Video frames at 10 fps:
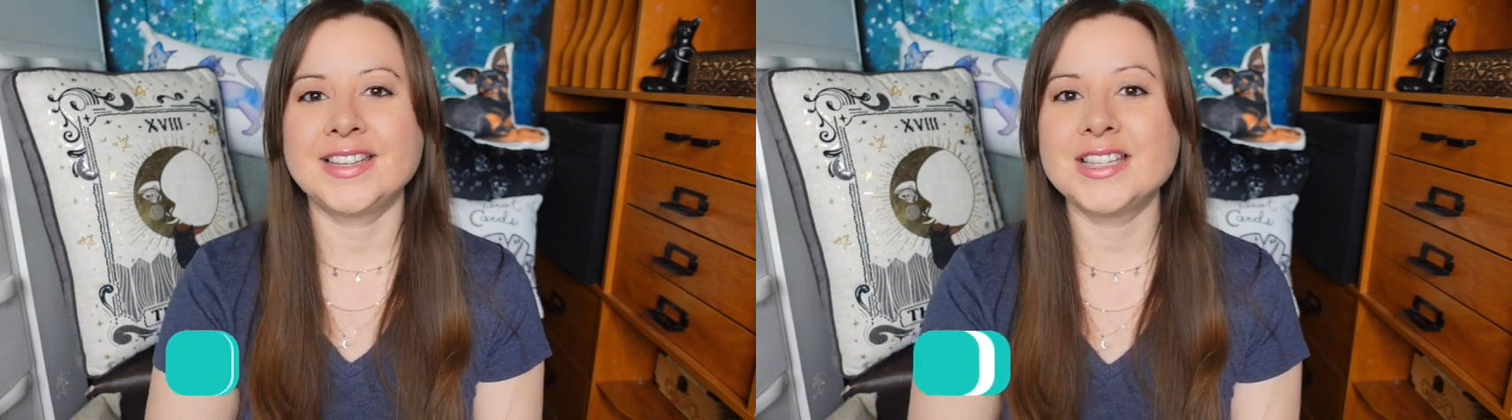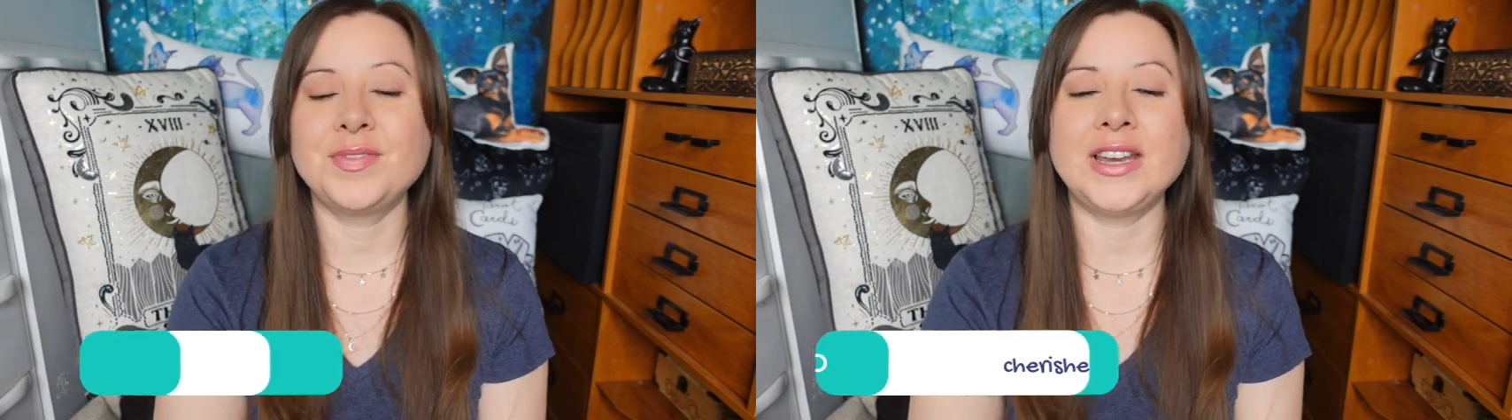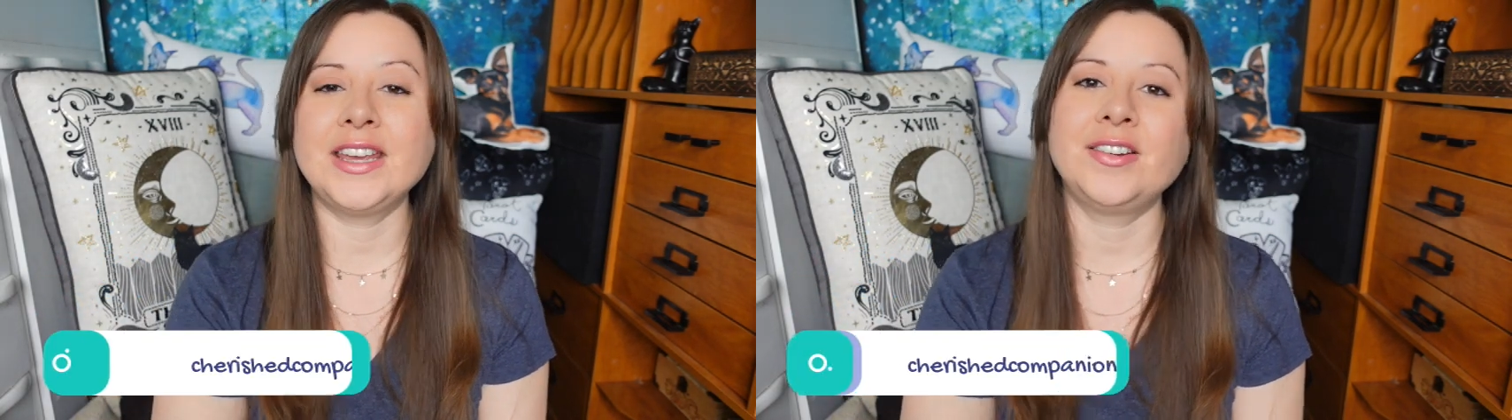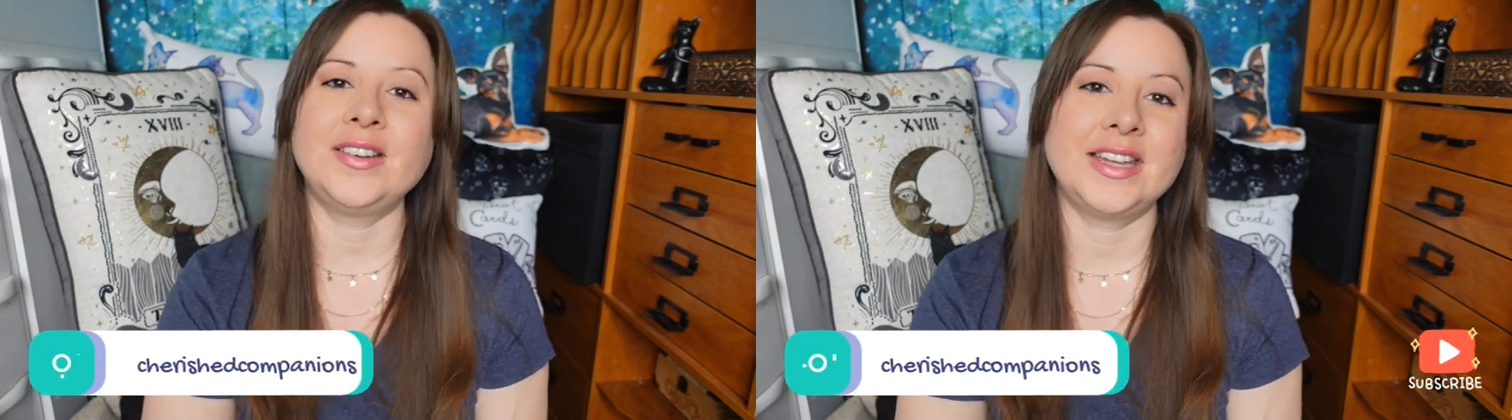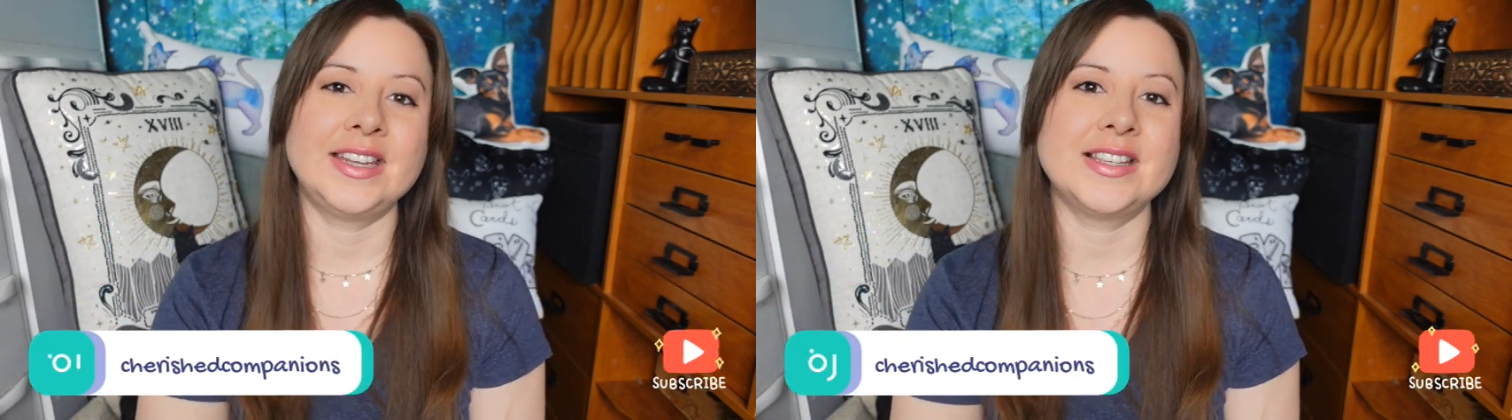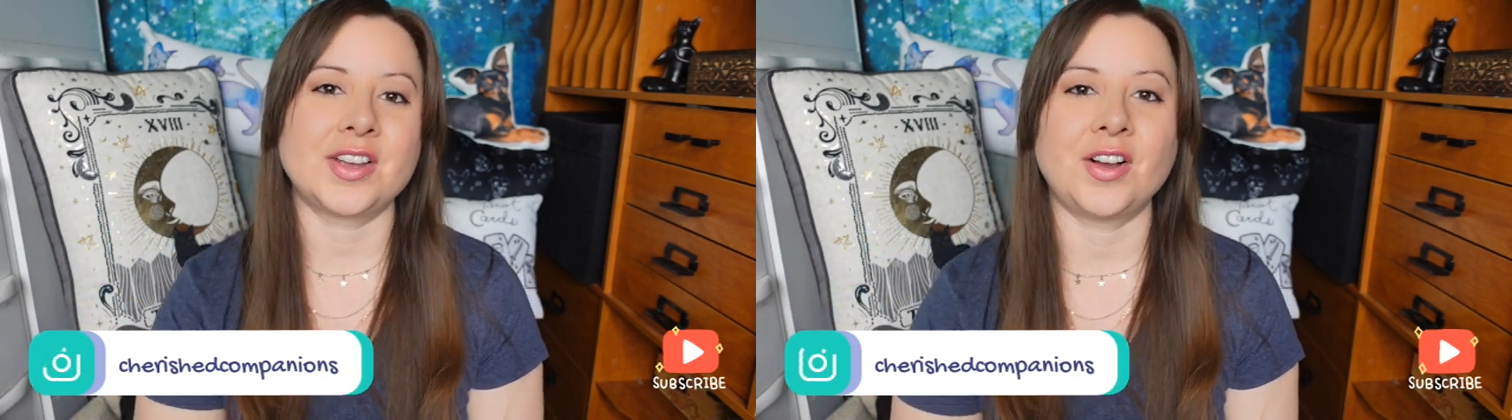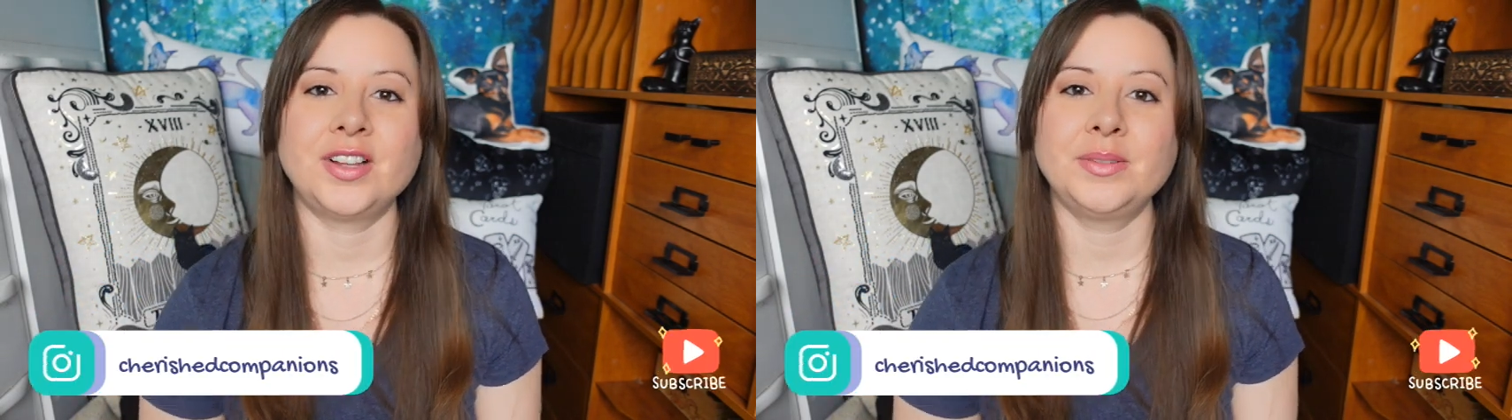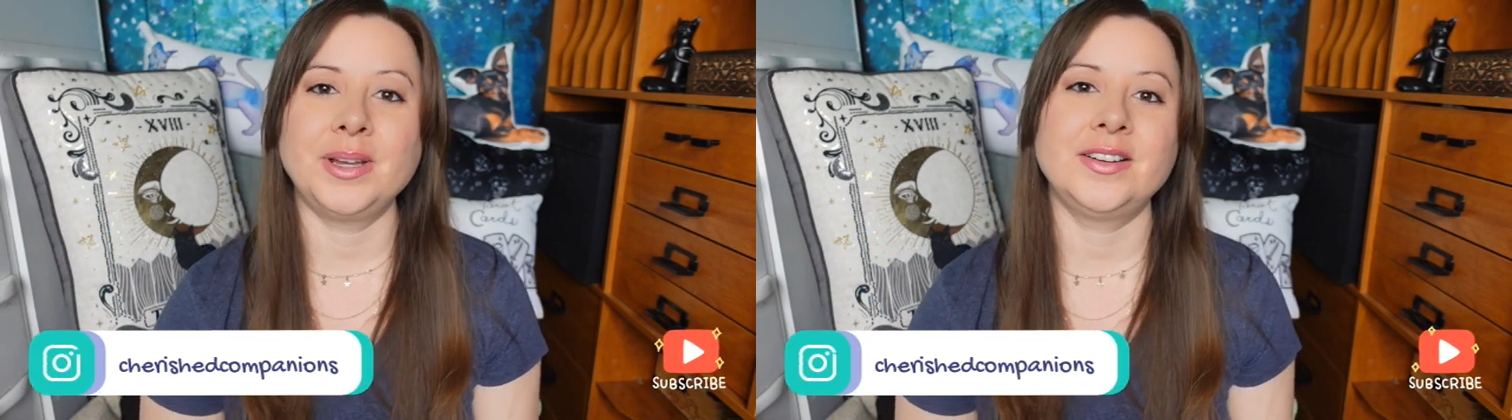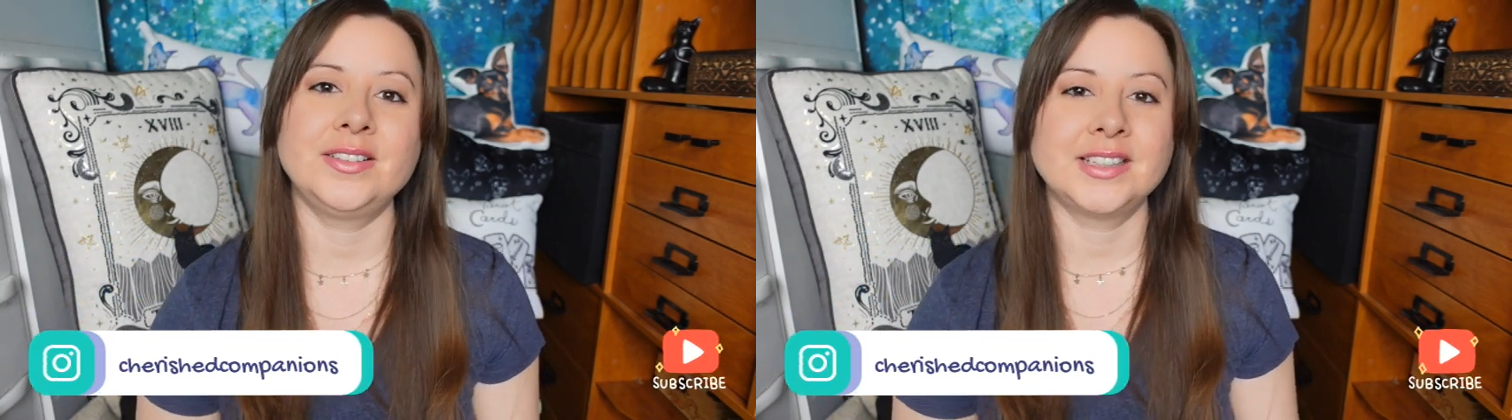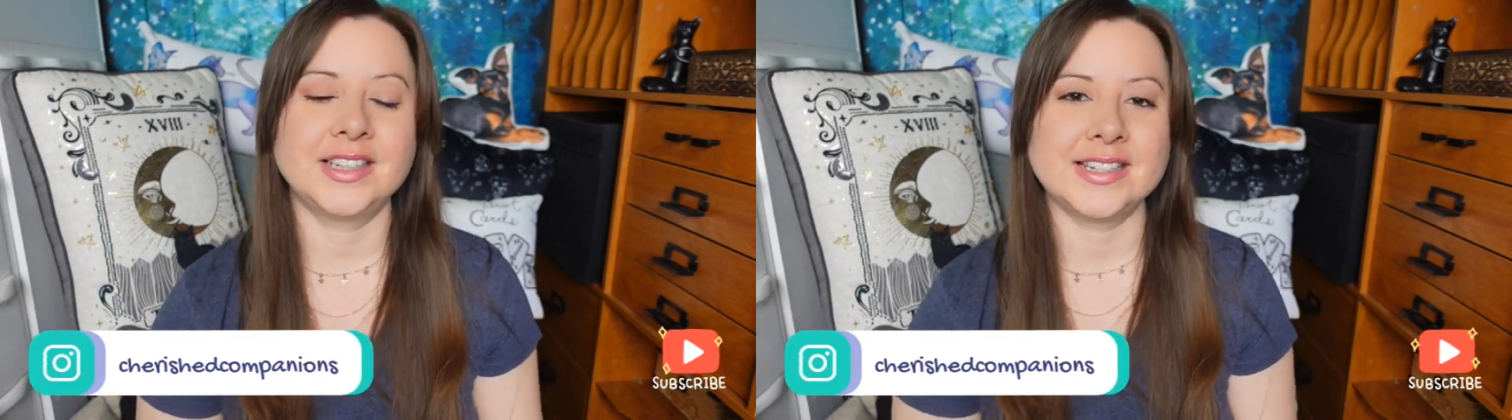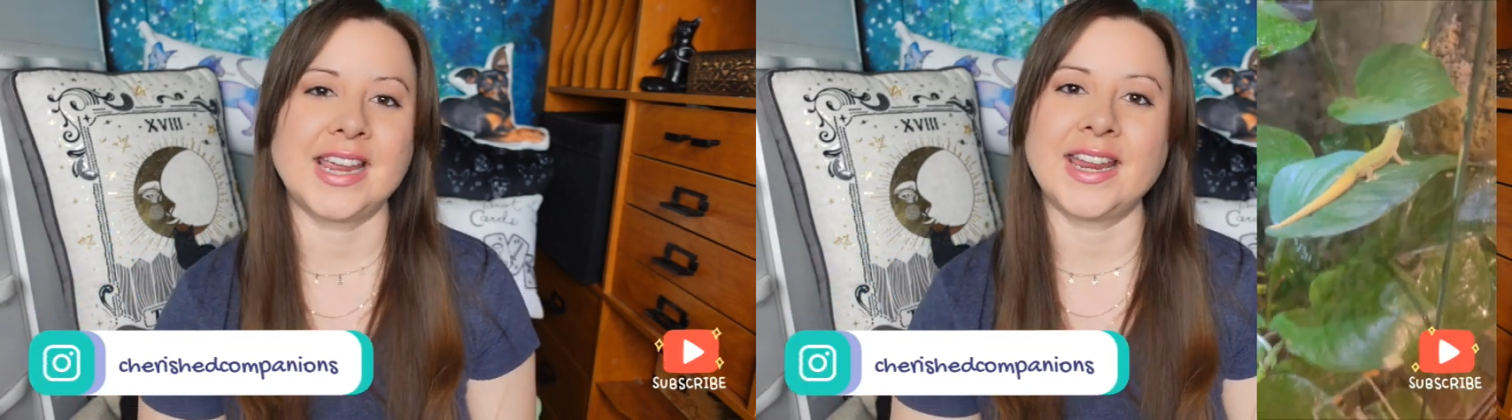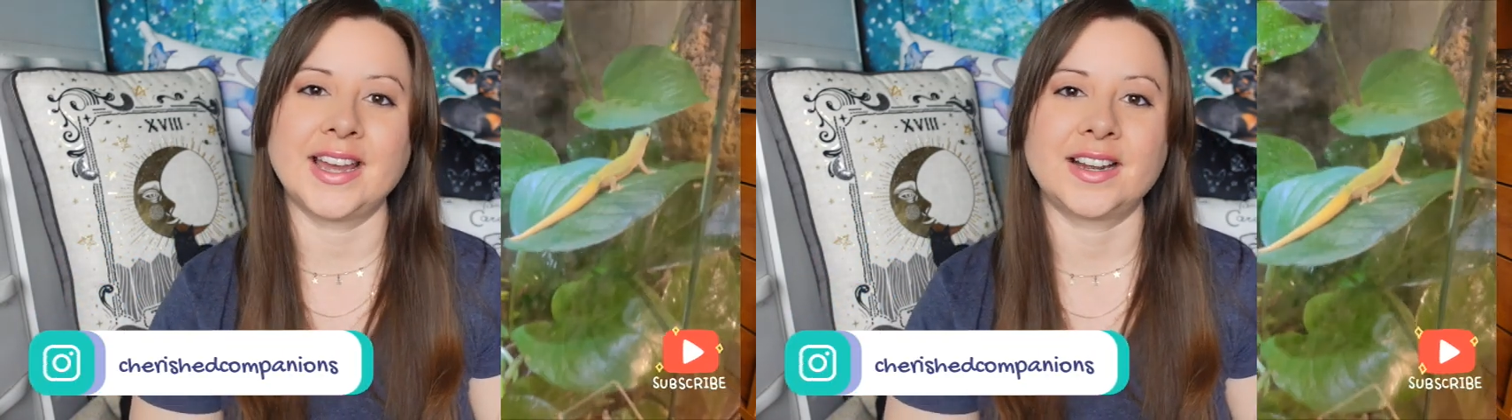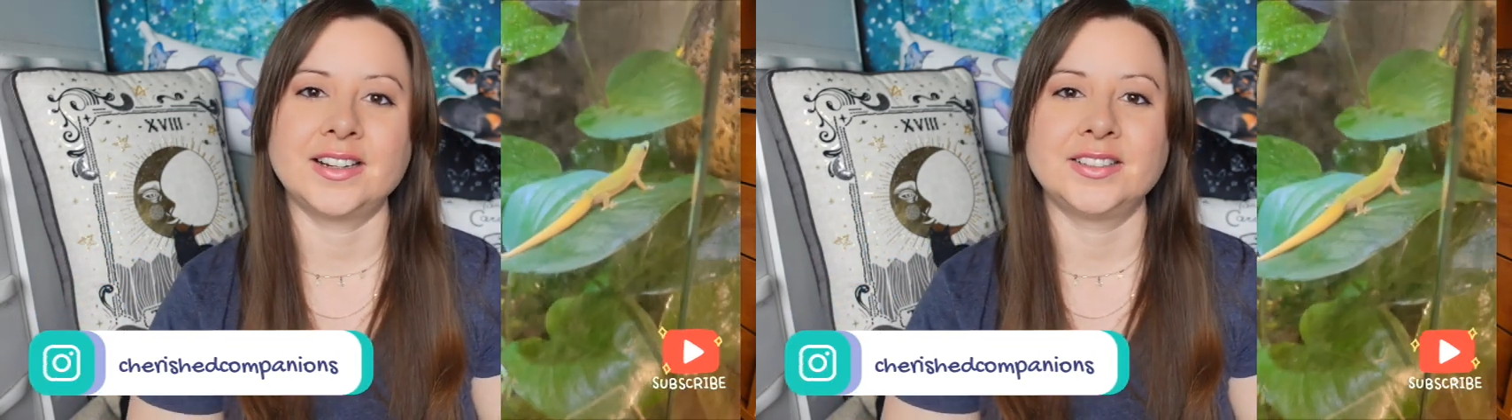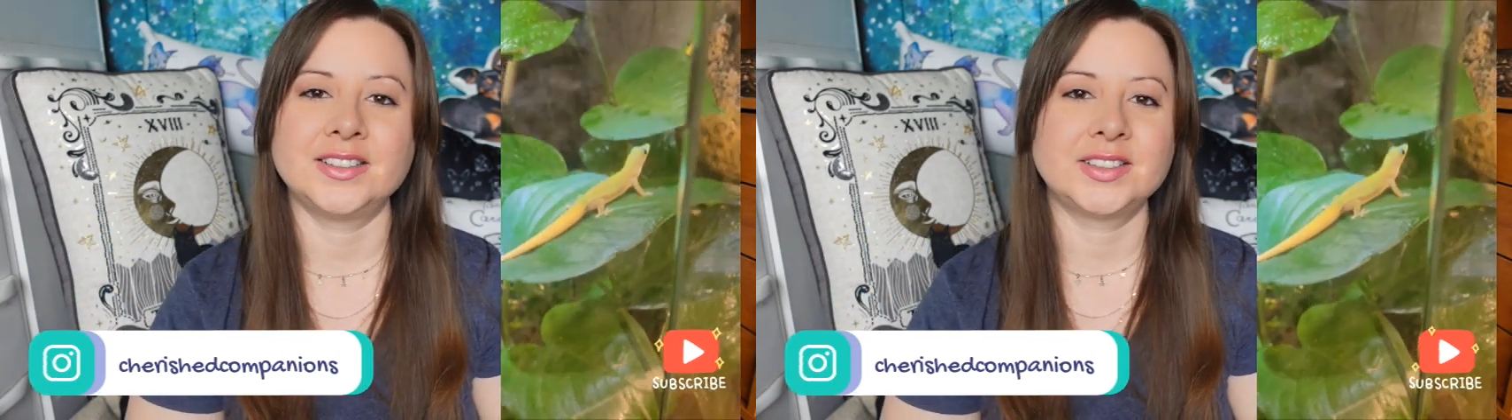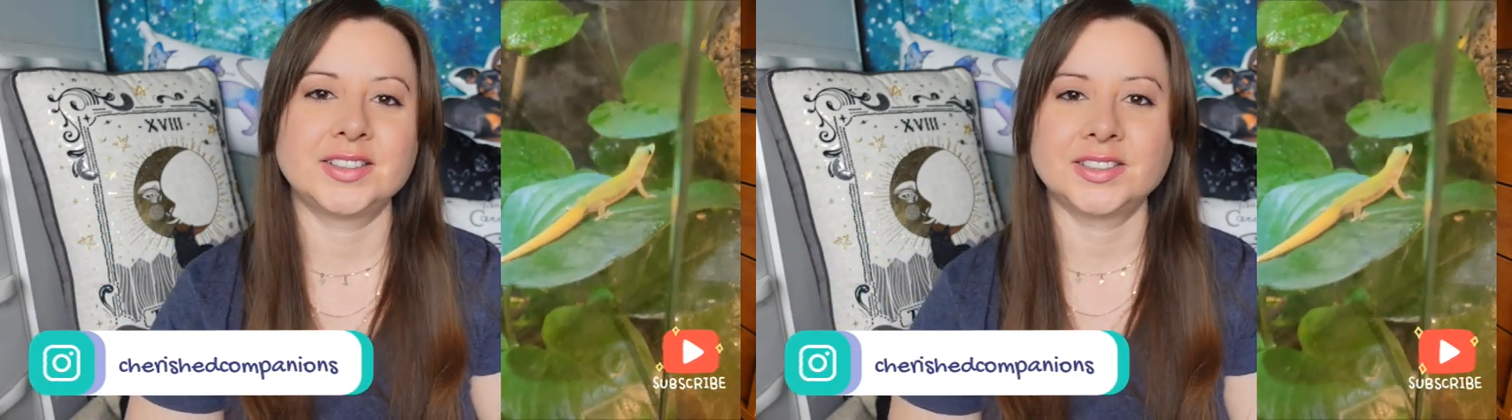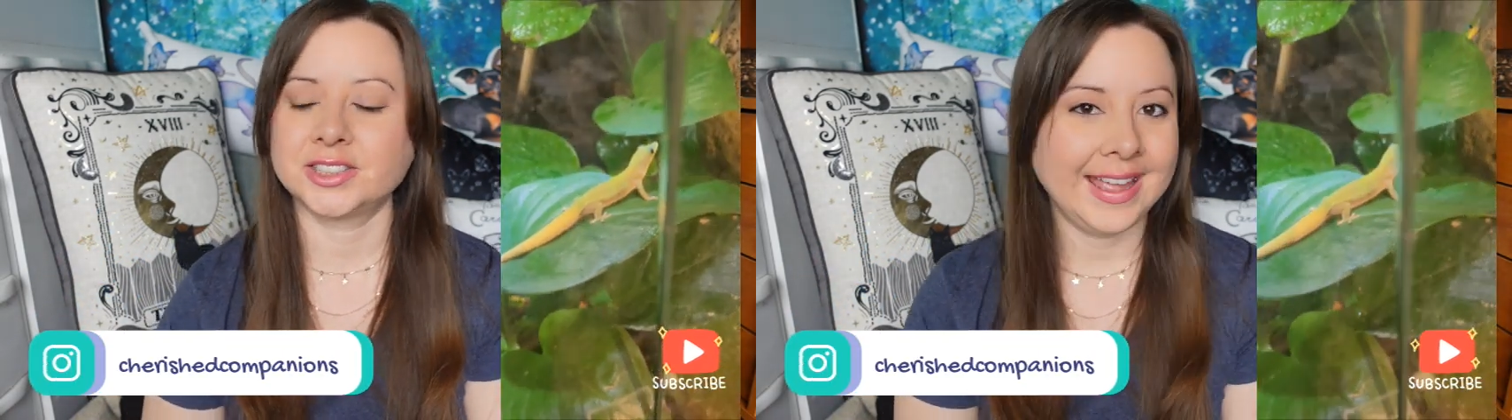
This video is all about day geckos